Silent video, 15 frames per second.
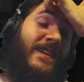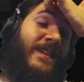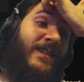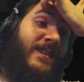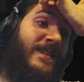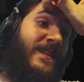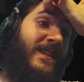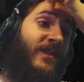Good
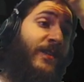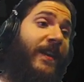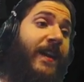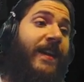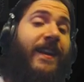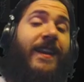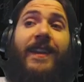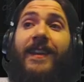to see you
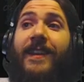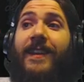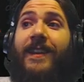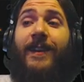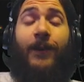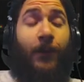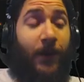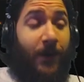again.
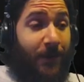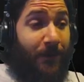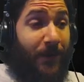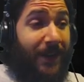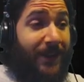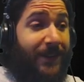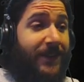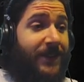Welcome
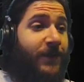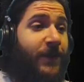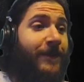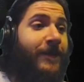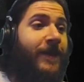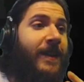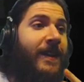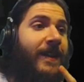back to the stream.